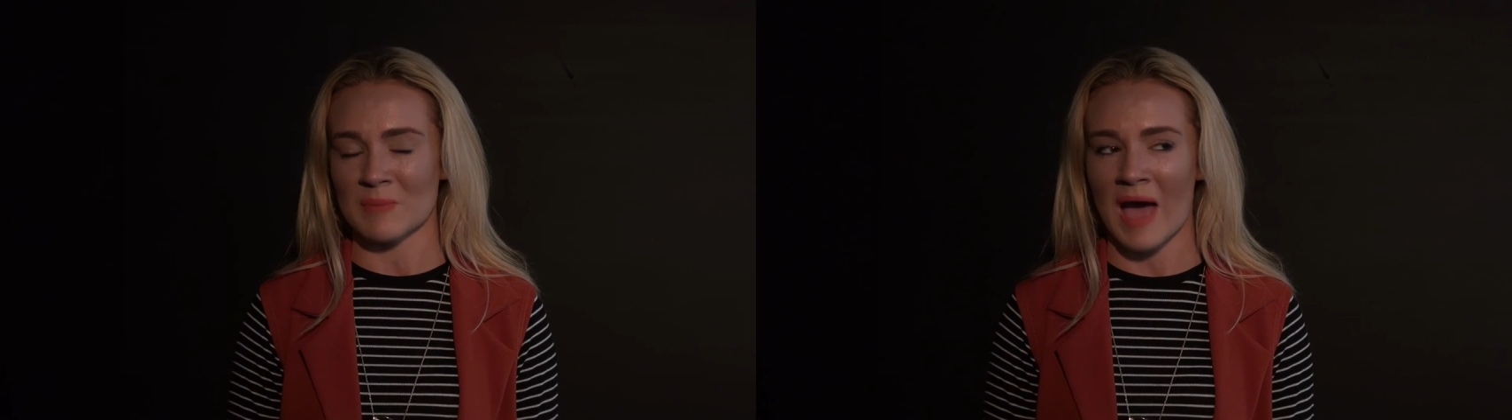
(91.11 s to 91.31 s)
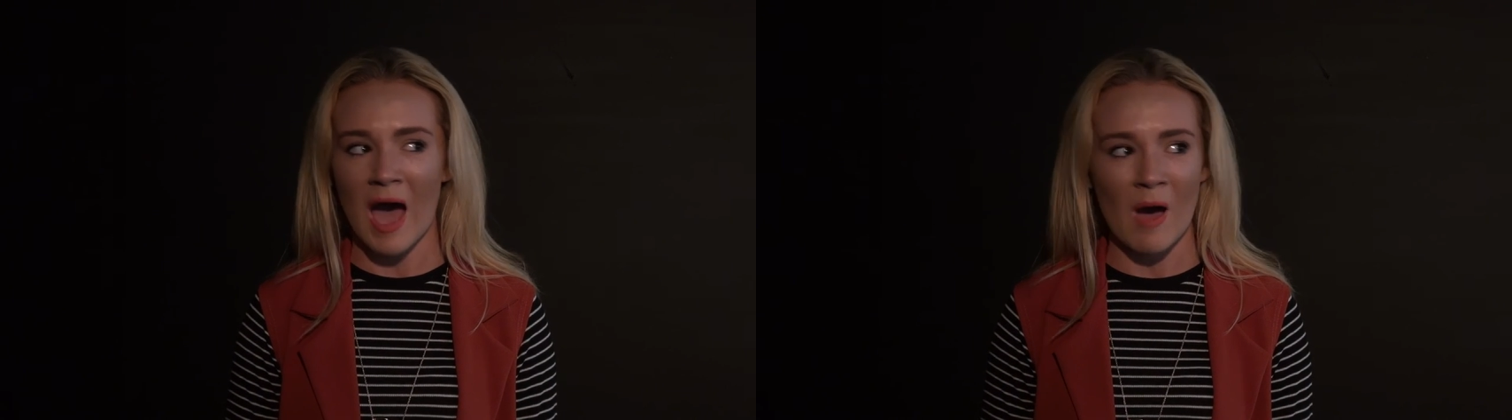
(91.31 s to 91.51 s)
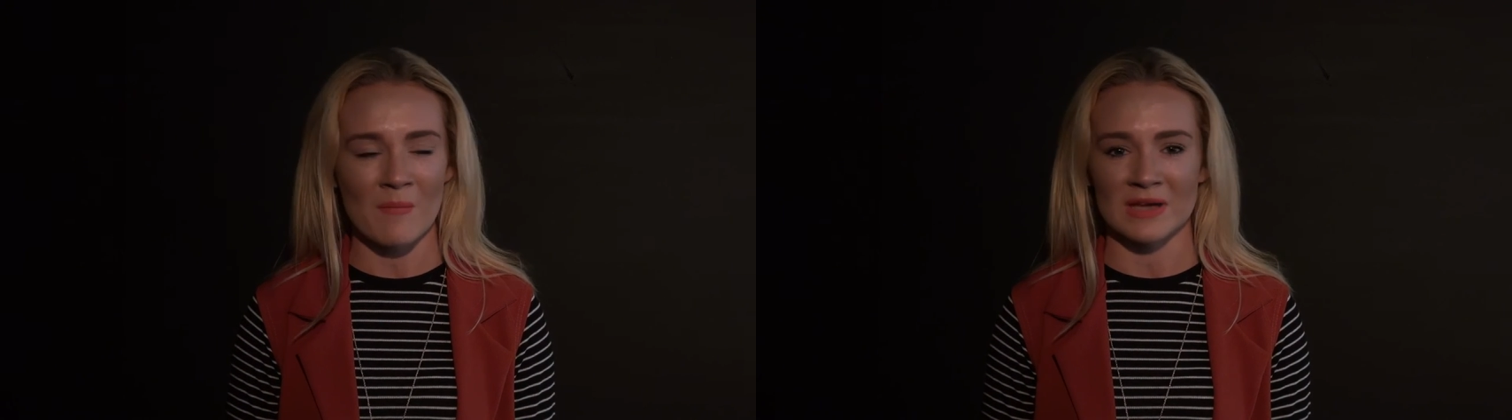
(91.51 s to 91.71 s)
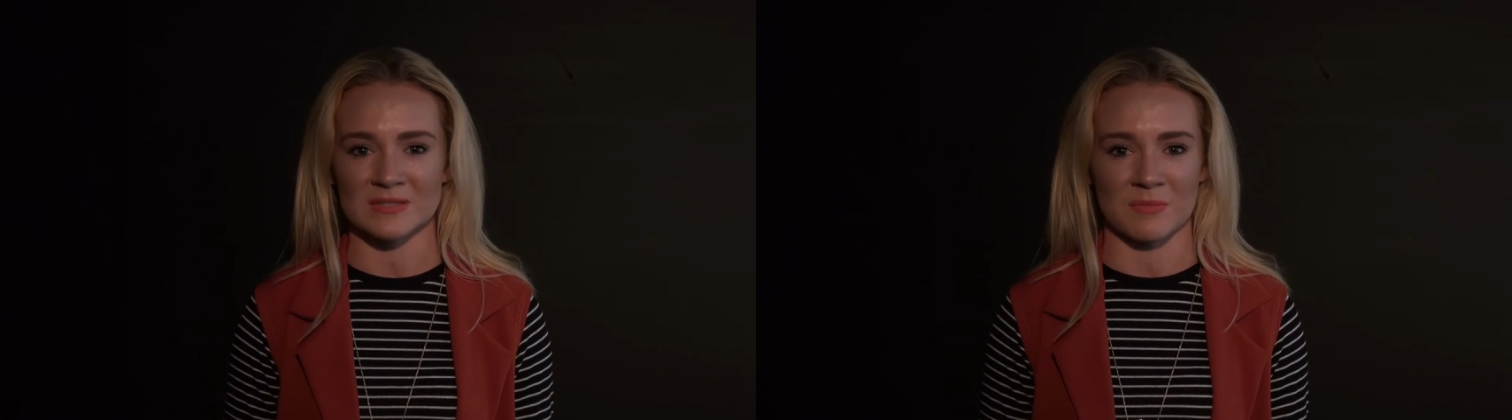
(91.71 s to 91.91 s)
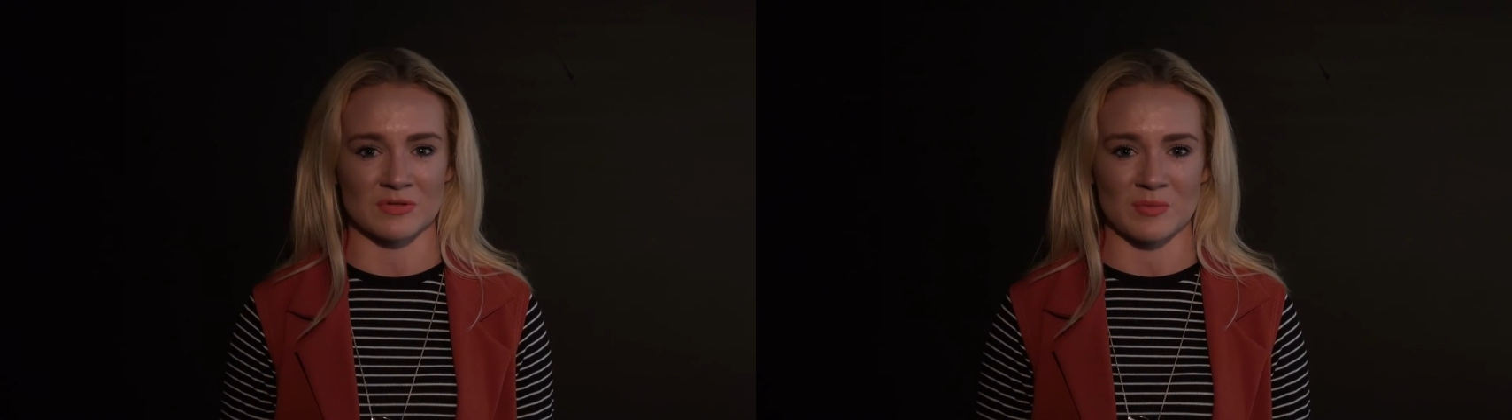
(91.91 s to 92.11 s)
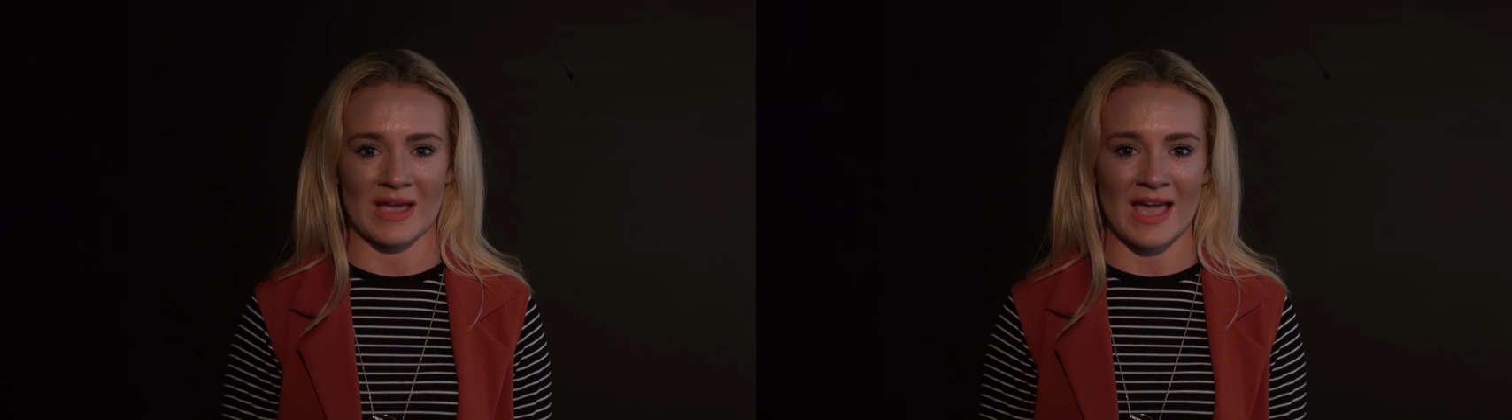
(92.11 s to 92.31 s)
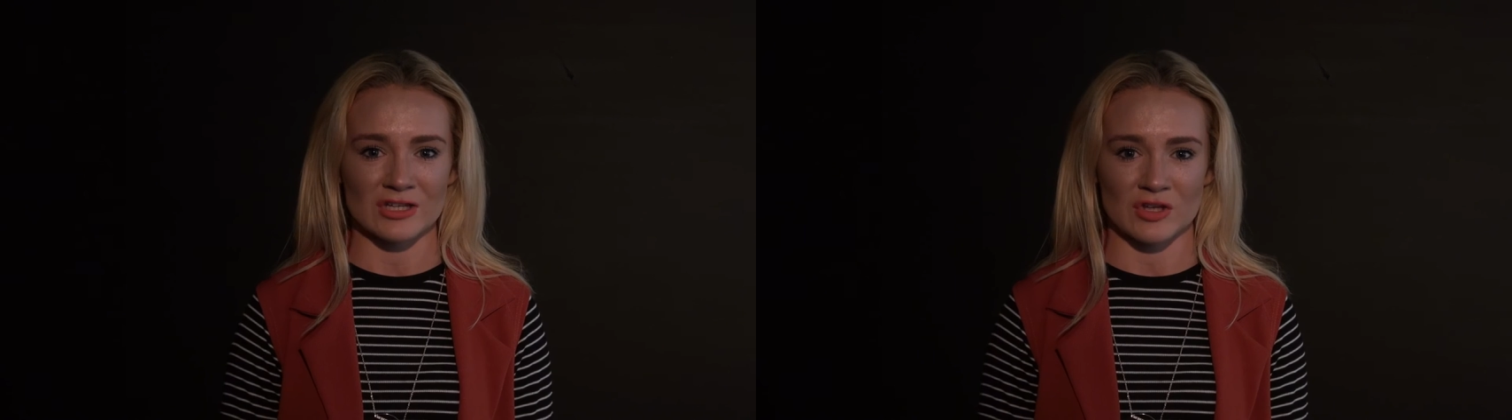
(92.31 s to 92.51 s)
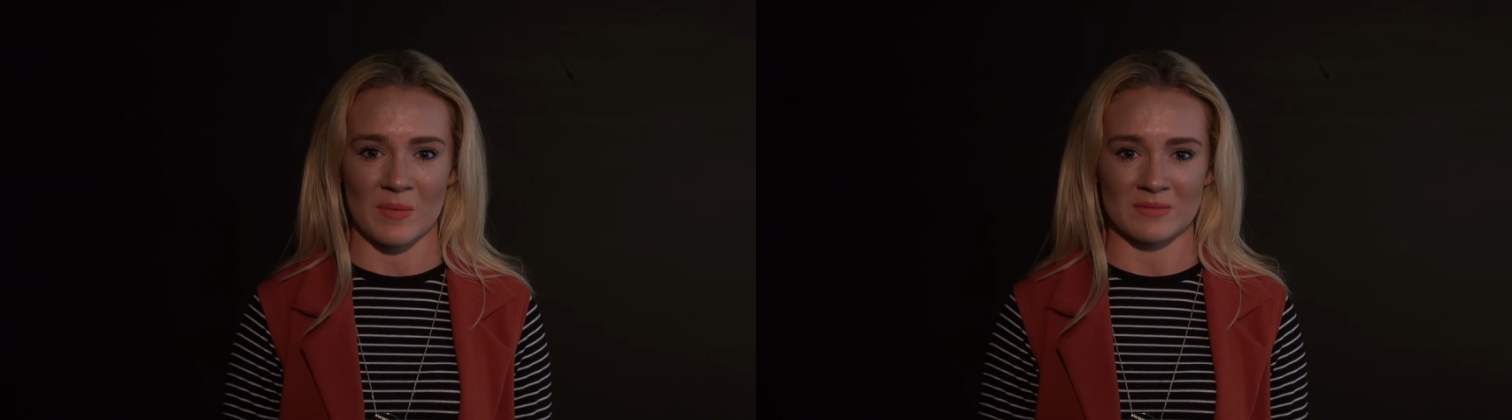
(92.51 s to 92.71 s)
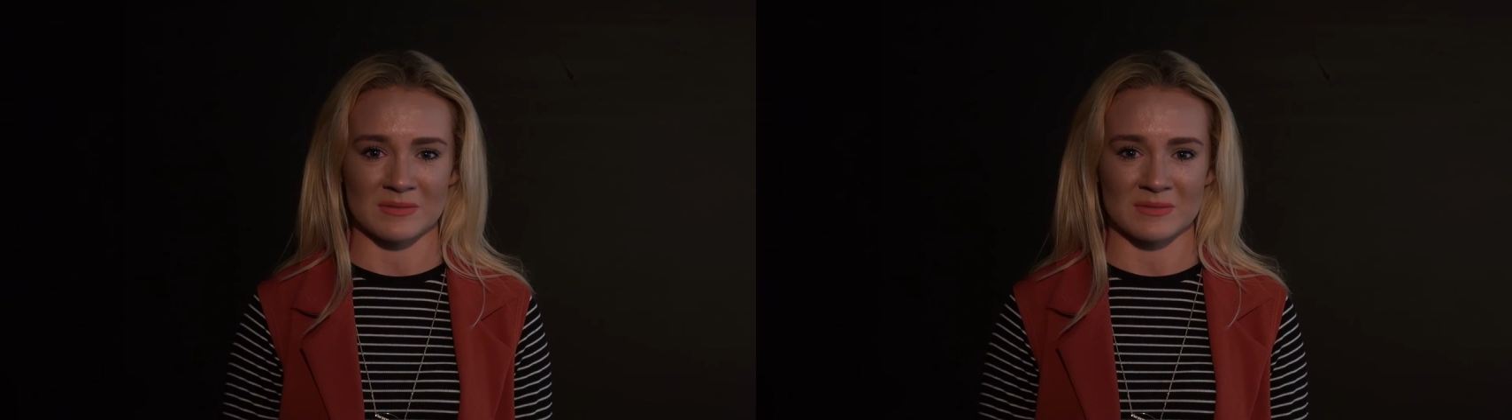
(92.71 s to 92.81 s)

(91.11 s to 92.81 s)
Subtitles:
but how am I supposed to act casual about